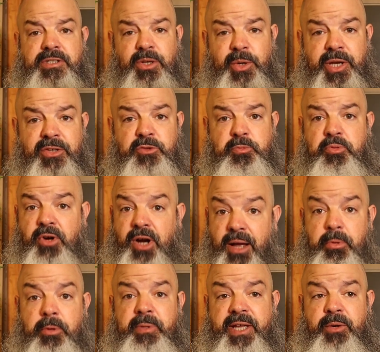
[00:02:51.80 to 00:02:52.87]
So here's
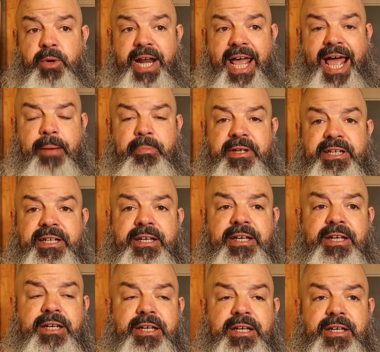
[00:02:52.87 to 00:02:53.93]
probably what happened.
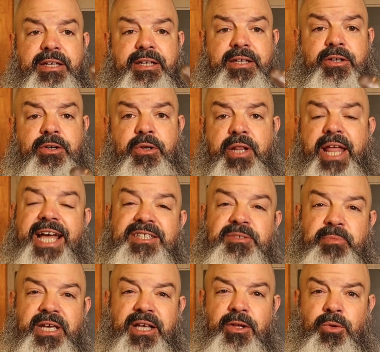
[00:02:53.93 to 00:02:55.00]
Her last
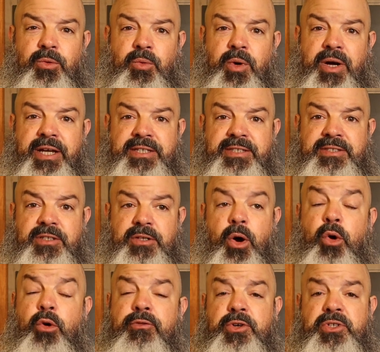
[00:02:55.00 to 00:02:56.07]
meal was
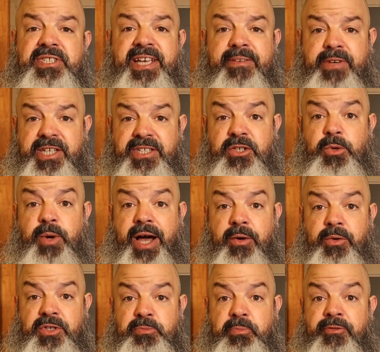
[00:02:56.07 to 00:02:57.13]
over 72
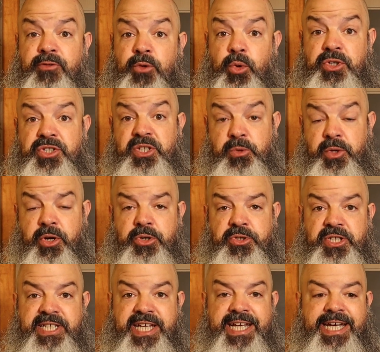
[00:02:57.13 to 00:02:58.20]
hours before she
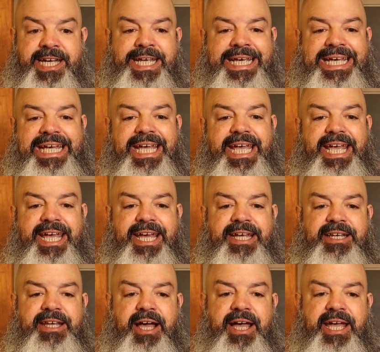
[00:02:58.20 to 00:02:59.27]
regurgitated,
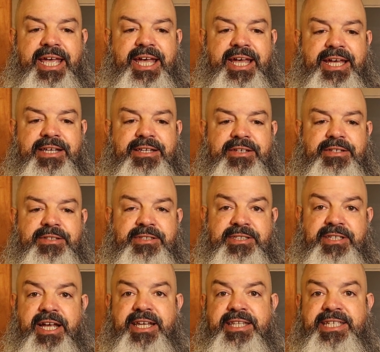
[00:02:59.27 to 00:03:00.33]
and I had
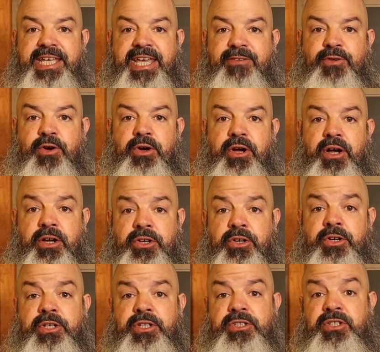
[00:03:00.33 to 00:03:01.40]
decided to give her a
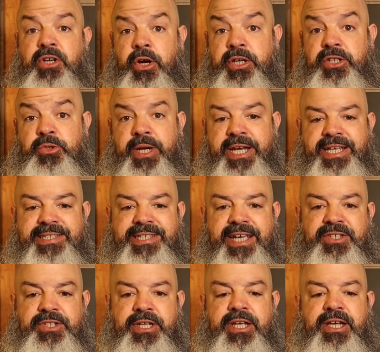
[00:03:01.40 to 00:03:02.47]
good target training
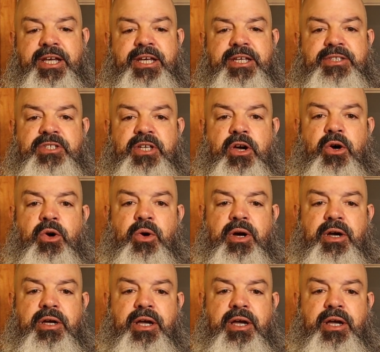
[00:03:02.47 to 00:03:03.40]
session. So